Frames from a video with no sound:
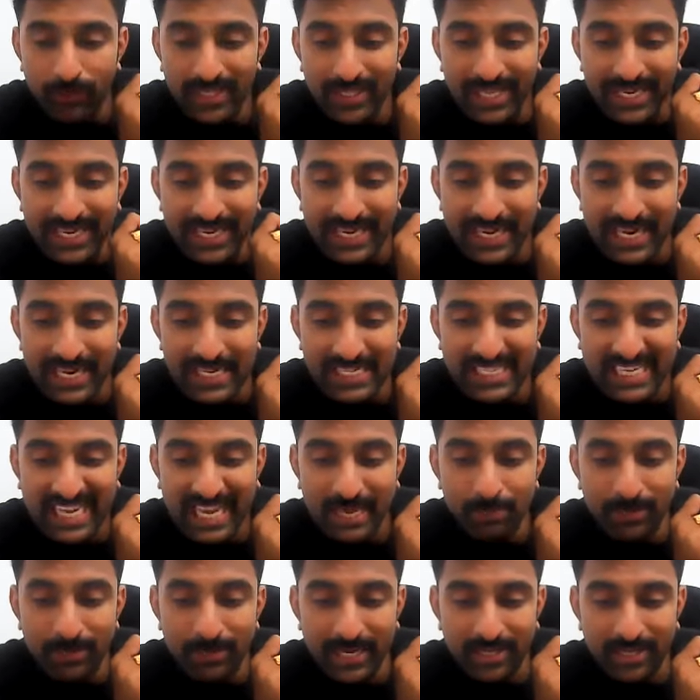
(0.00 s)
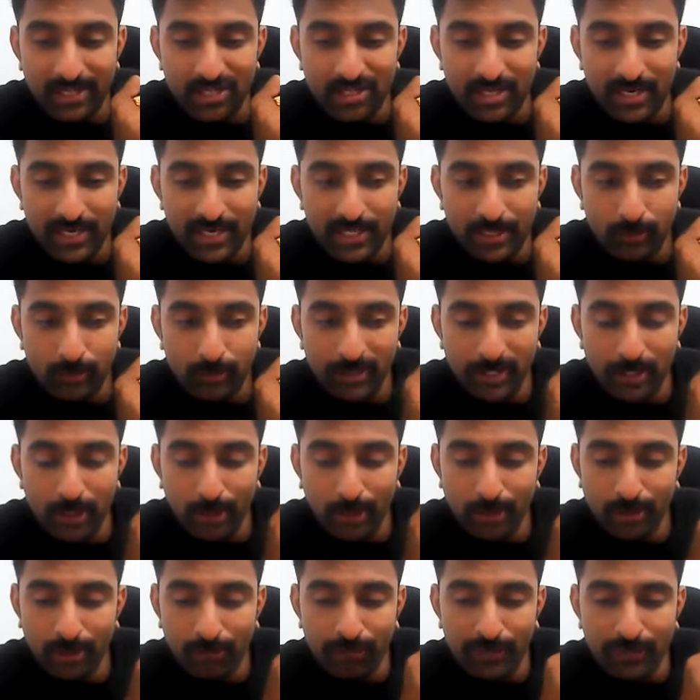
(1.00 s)
of the real time case studies
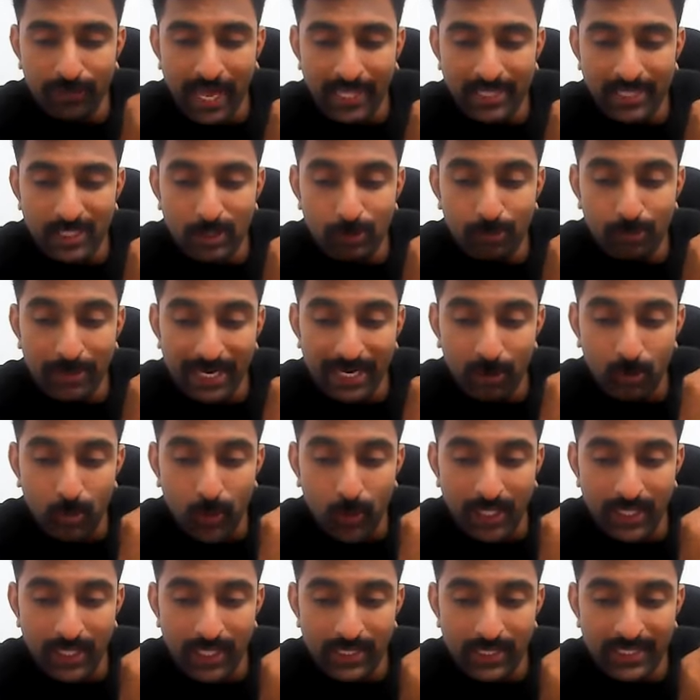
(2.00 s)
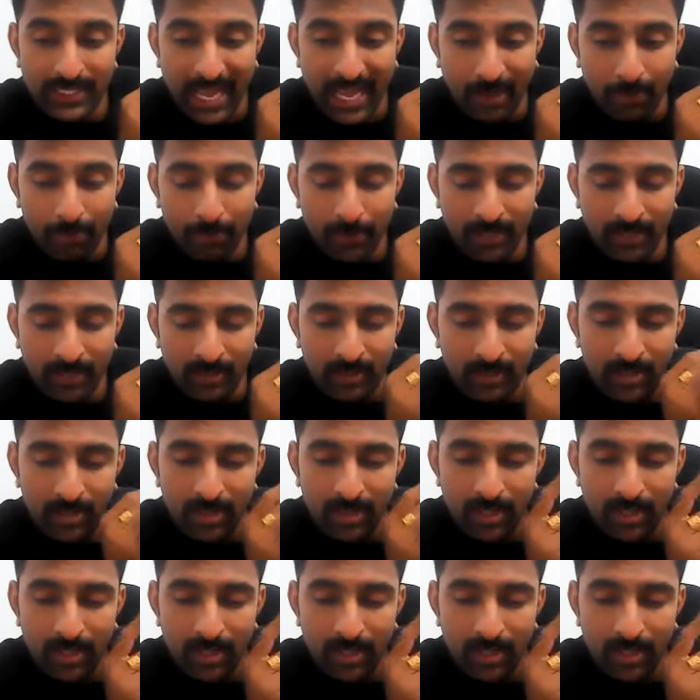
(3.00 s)
because of dance many wonders happen